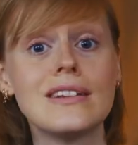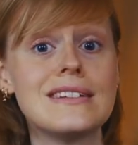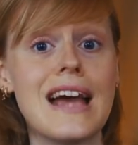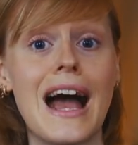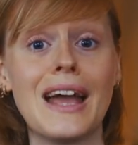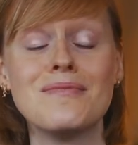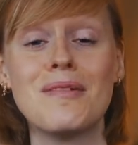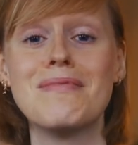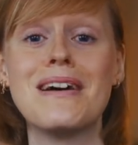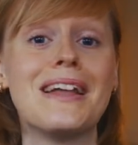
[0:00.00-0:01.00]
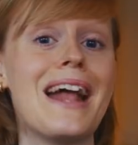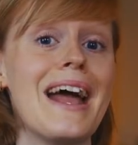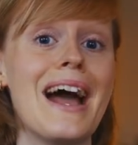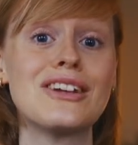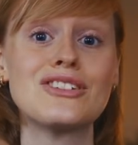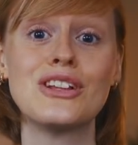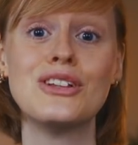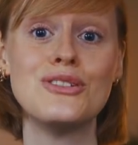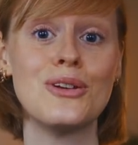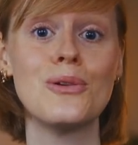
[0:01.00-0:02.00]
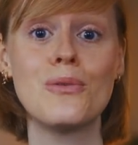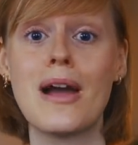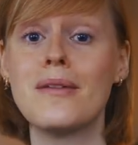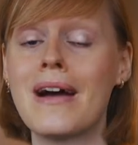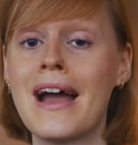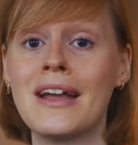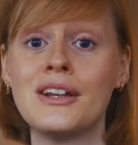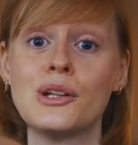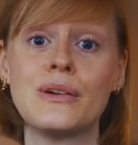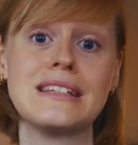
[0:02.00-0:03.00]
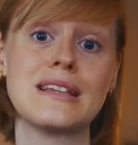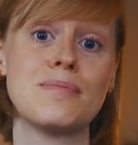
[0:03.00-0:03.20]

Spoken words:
the time, but I actually do wear my Ana Luisa